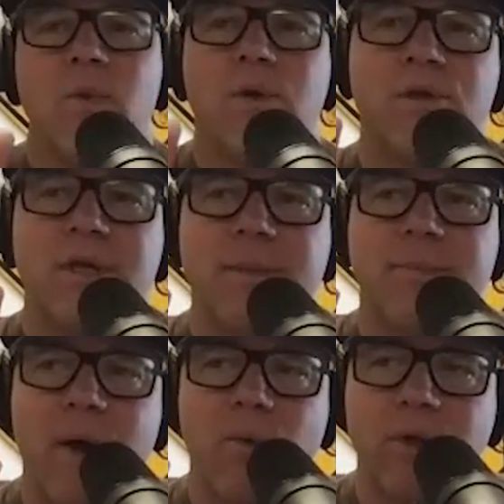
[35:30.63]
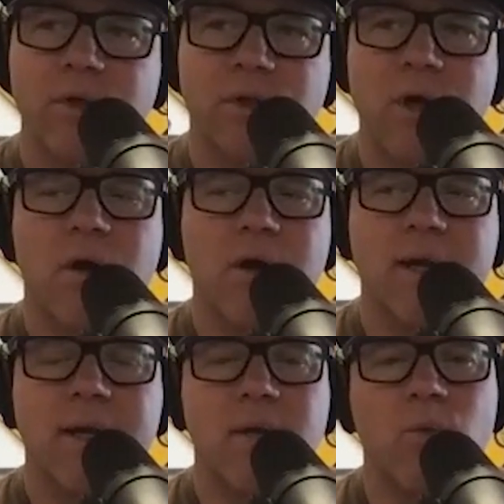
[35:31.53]
when you think about when you started
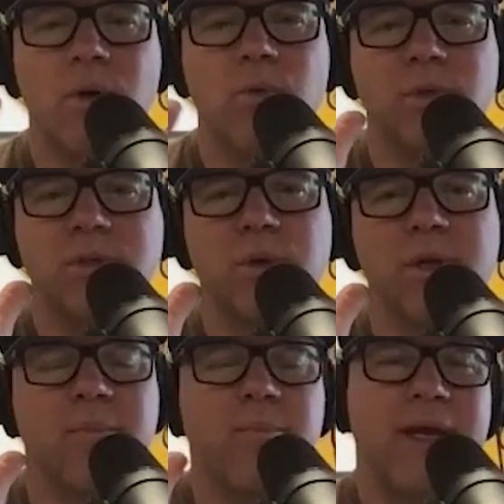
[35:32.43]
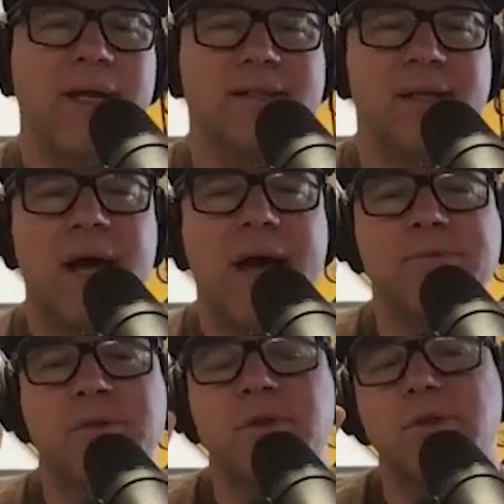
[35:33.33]
it? What's one of the biggest
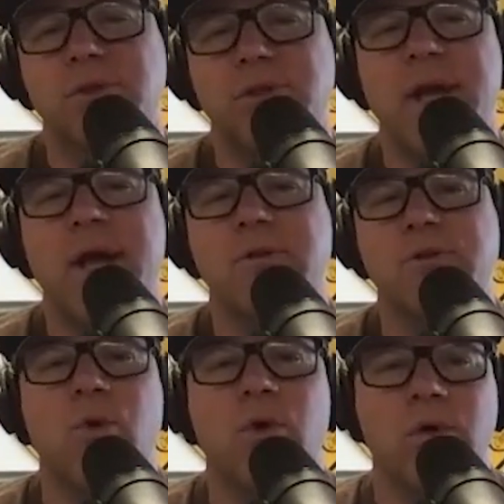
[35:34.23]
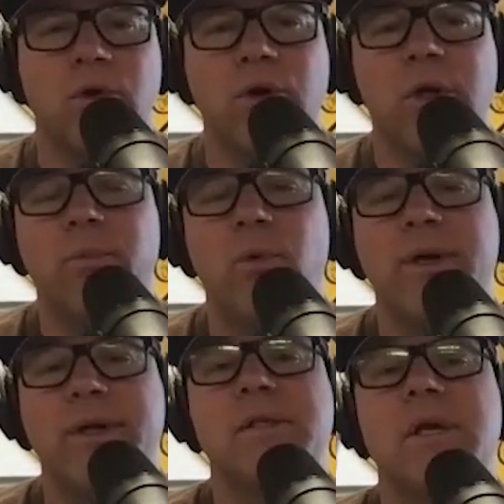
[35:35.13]
obstacles or challenge or learning
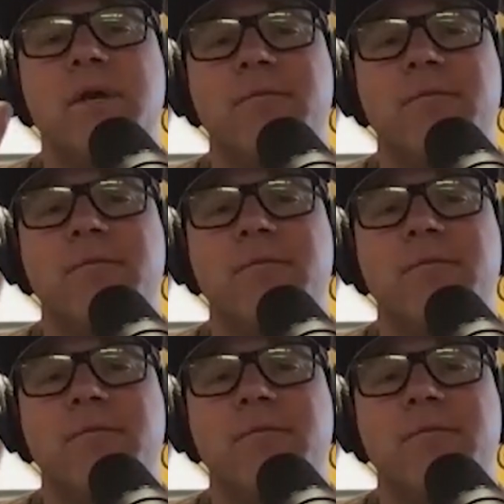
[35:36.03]
points